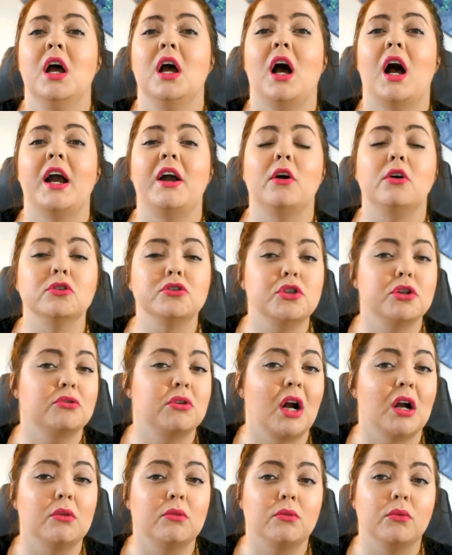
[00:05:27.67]
I also
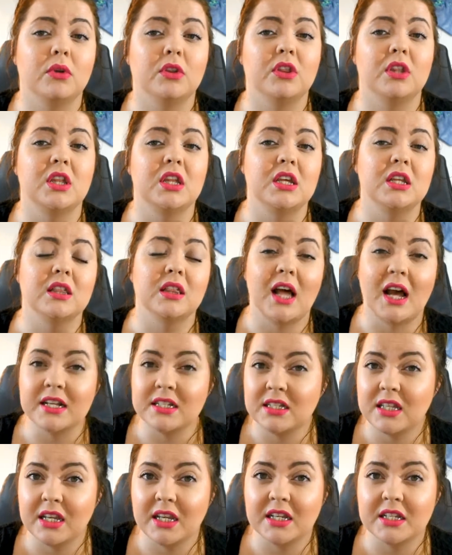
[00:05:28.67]
got, the last
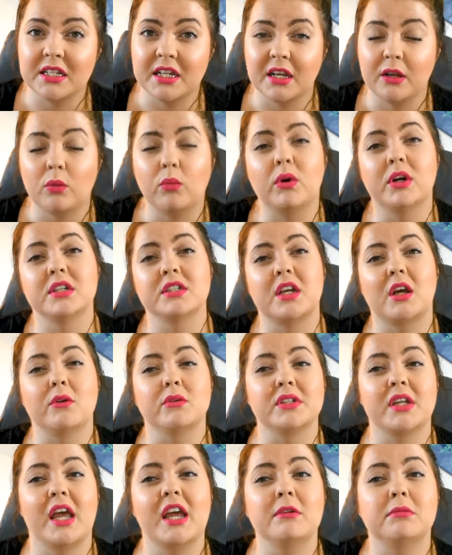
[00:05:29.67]
thing it did was I
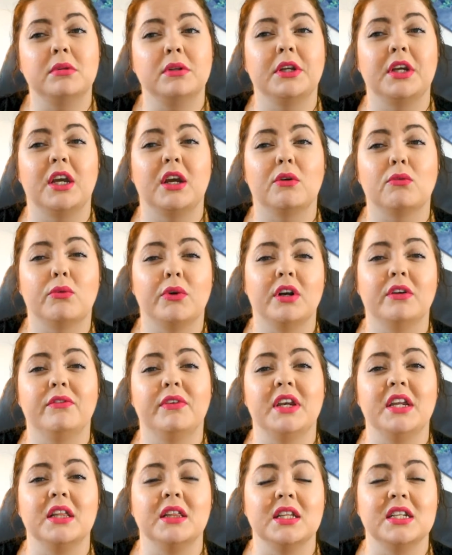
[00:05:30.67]
was able to get rid of
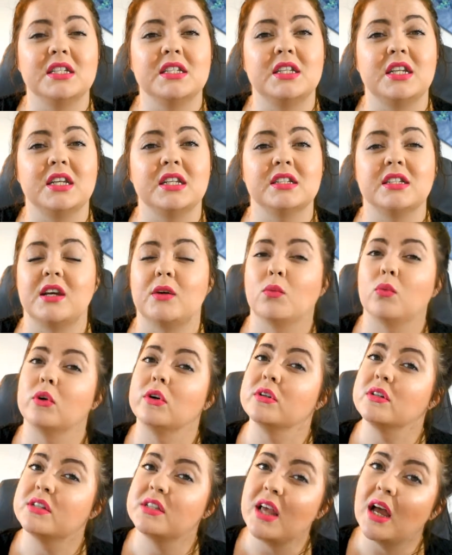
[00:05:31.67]
any listings that
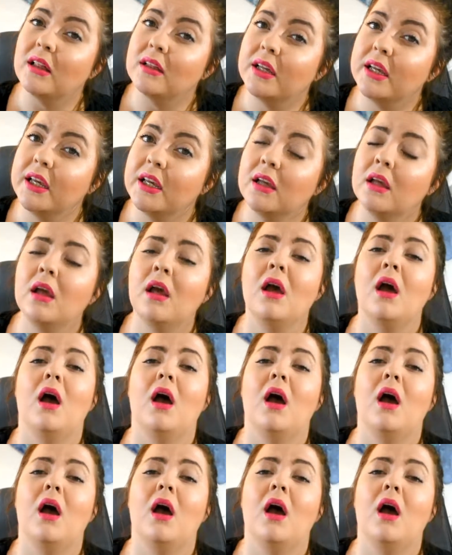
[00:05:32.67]
weren't selling,